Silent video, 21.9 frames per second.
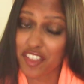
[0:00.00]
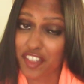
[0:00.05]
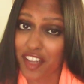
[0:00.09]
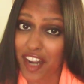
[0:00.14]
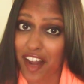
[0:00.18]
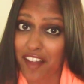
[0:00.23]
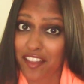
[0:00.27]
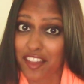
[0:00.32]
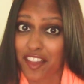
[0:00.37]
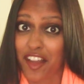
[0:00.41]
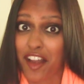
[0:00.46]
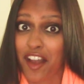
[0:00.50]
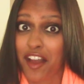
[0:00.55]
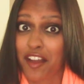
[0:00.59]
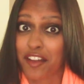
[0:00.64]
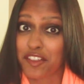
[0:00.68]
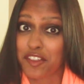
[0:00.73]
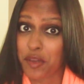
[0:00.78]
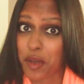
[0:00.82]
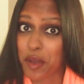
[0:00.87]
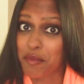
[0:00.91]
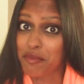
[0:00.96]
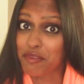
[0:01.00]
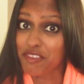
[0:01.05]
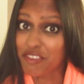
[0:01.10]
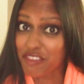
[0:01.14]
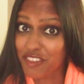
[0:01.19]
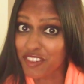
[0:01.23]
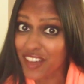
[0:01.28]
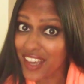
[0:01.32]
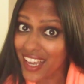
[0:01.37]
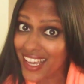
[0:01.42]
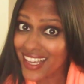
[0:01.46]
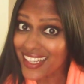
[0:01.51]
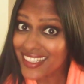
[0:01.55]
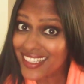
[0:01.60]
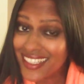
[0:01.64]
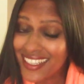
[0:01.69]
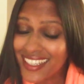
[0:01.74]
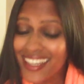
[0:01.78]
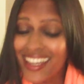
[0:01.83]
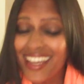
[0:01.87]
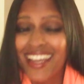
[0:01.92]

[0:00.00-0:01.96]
triathlon, so I'm fit.